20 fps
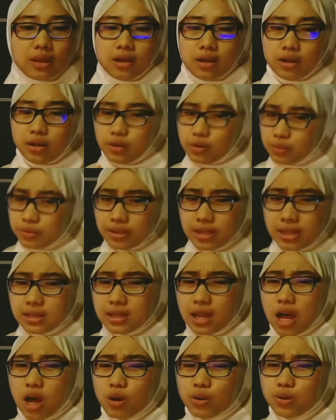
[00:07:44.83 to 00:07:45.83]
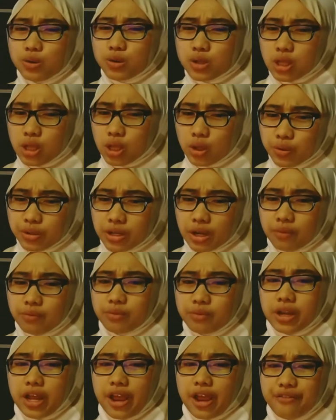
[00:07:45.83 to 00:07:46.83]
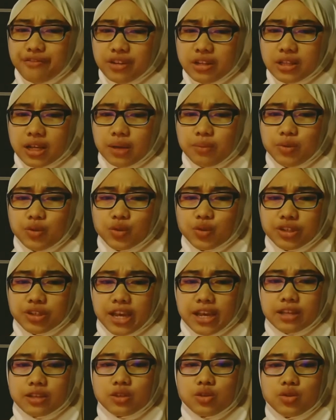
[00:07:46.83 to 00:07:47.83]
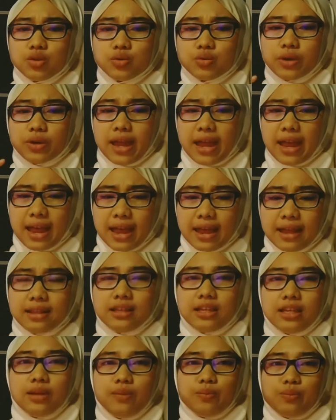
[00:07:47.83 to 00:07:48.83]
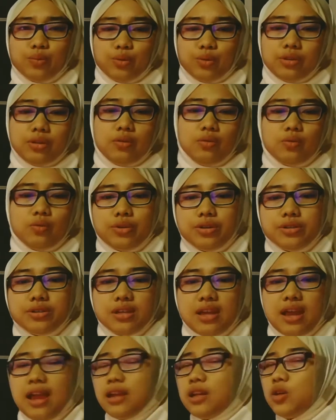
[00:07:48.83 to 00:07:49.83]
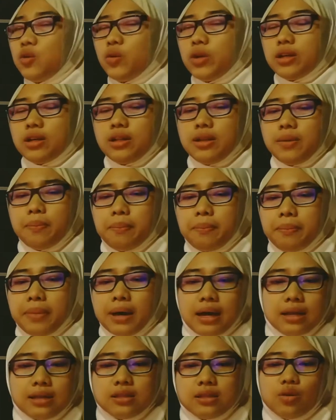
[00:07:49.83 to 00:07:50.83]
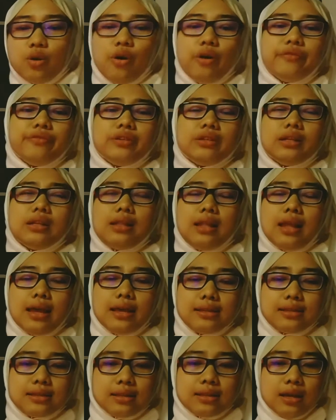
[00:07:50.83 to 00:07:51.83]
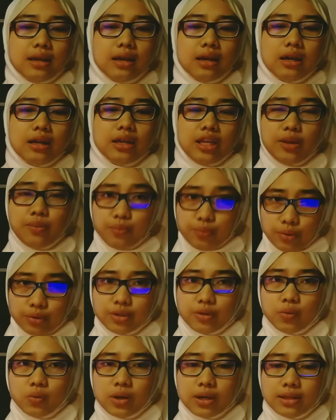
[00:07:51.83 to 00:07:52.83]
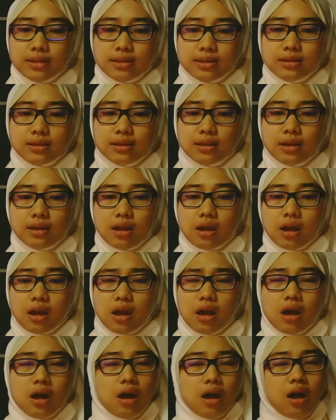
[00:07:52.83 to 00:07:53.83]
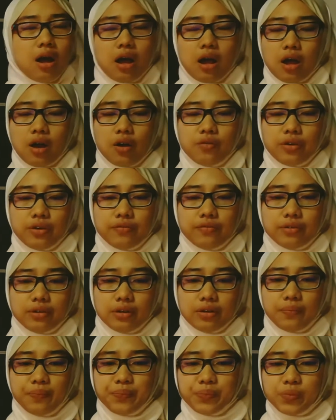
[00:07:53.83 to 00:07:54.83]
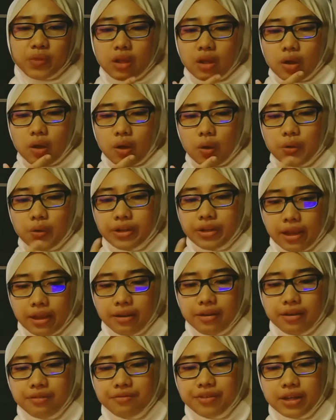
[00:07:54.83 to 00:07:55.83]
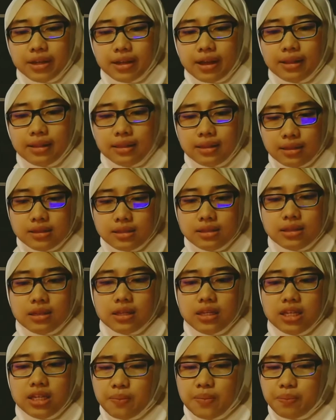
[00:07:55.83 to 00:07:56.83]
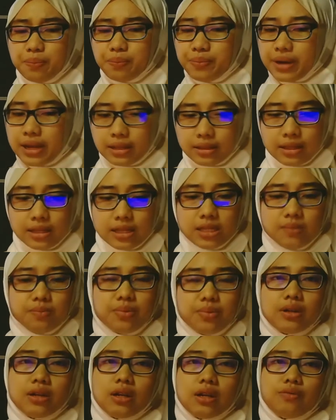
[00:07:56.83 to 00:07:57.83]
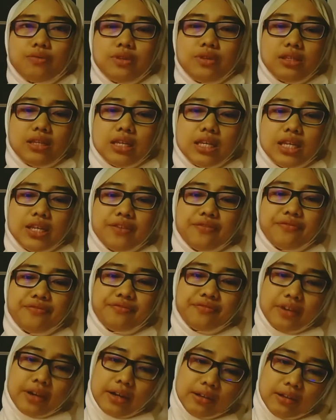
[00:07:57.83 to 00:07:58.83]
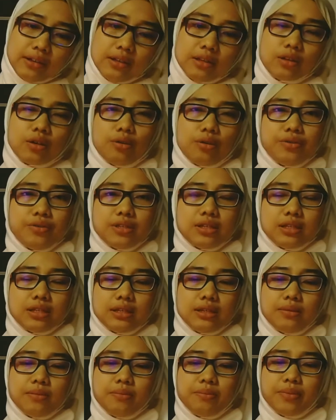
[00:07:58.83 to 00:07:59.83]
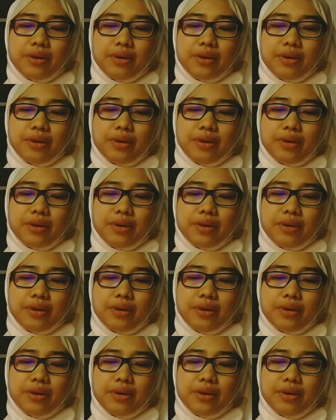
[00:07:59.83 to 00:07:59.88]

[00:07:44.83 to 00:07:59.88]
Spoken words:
Notice how you slow down every time you get to an important word and quickly pass over the less important ones. However, on any regardless, keep practice pronouncing final consonant by